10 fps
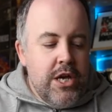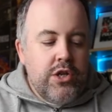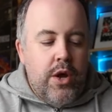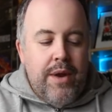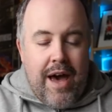
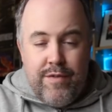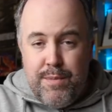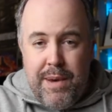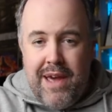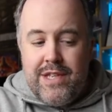You don't have
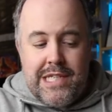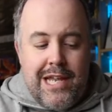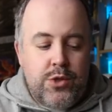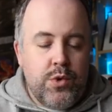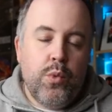to pair this
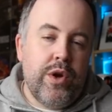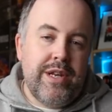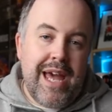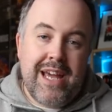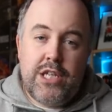lens with a
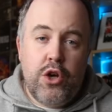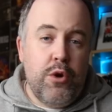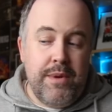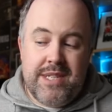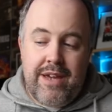1DX, it
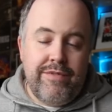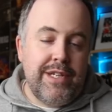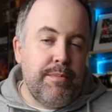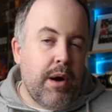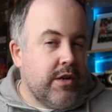could be a
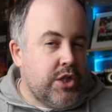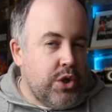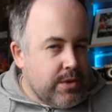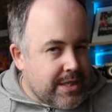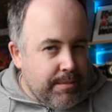7D Mark
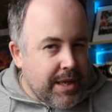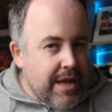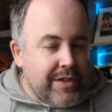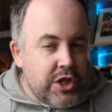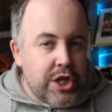II or something
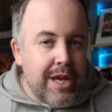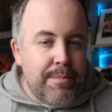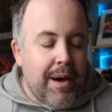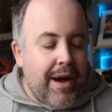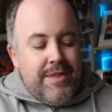even cheaper.